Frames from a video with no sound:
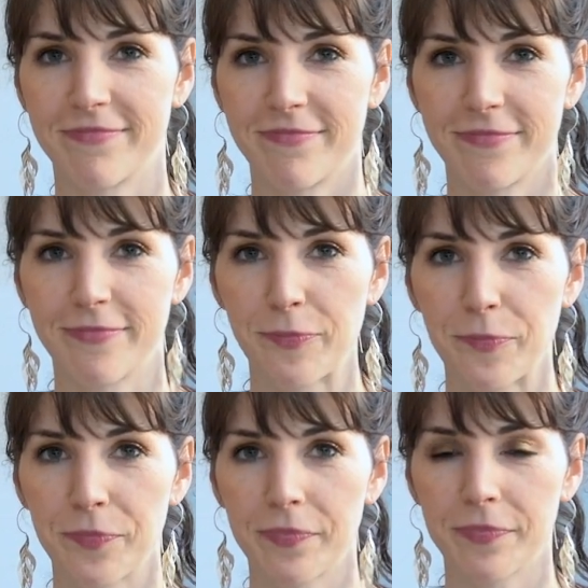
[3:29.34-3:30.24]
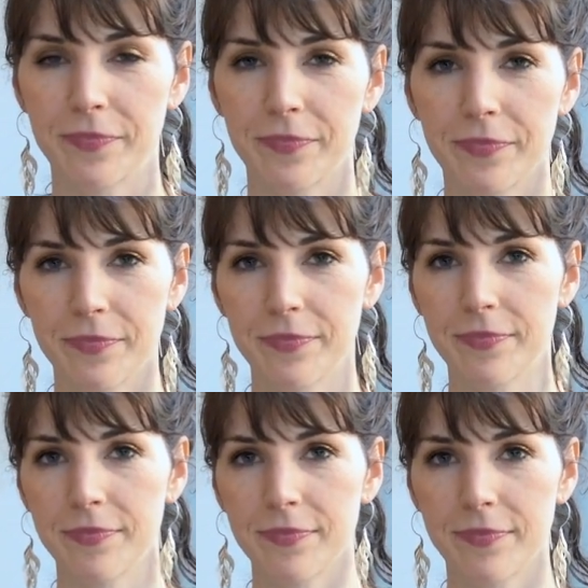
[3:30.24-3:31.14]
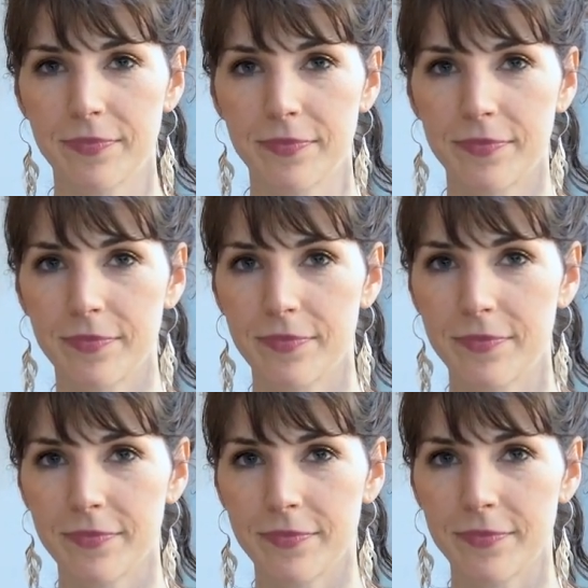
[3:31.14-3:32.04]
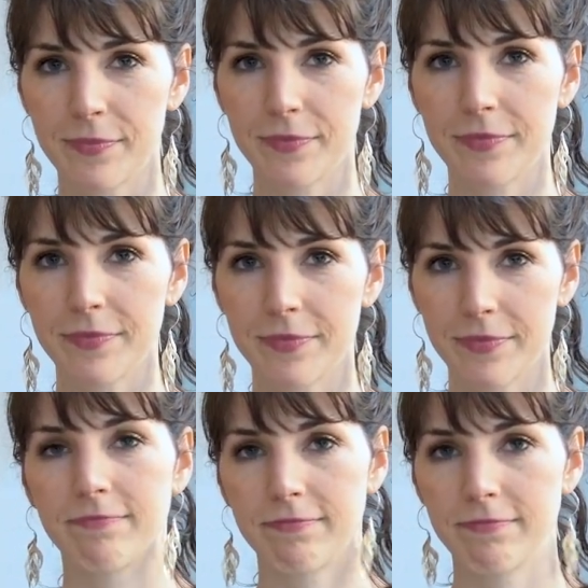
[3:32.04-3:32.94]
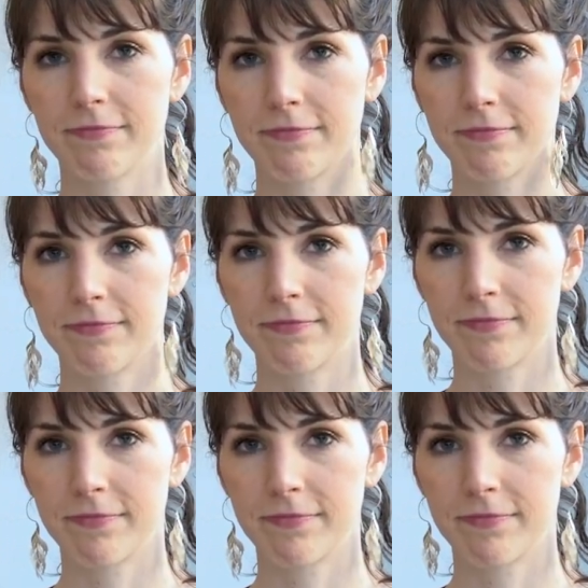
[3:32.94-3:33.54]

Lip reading: This person isn't speaking.